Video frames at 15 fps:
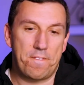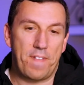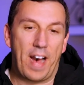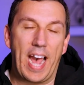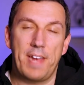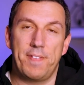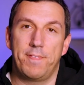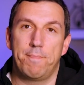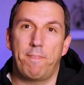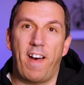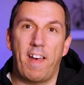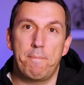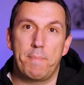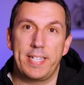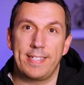five,
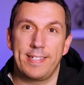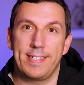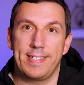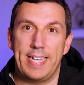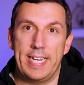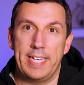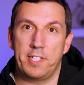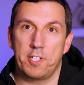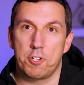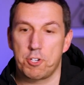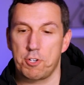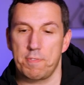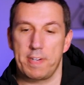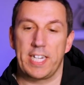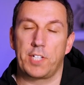five business days to
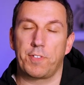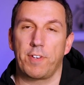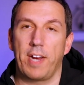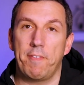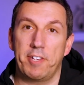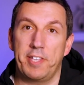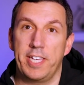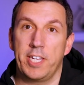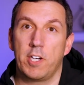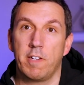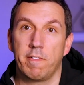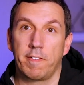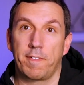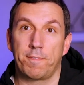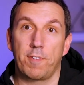transfer everything
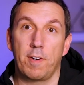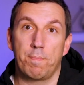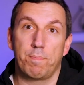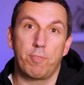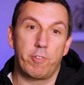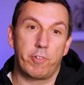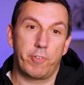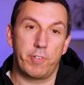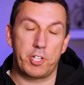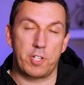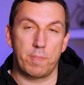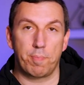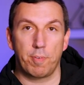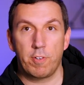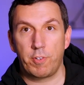over from brokerage
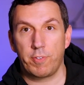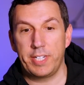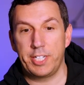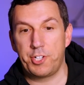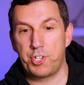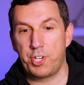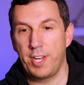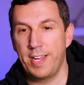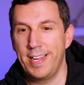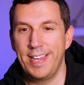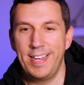to brokerage.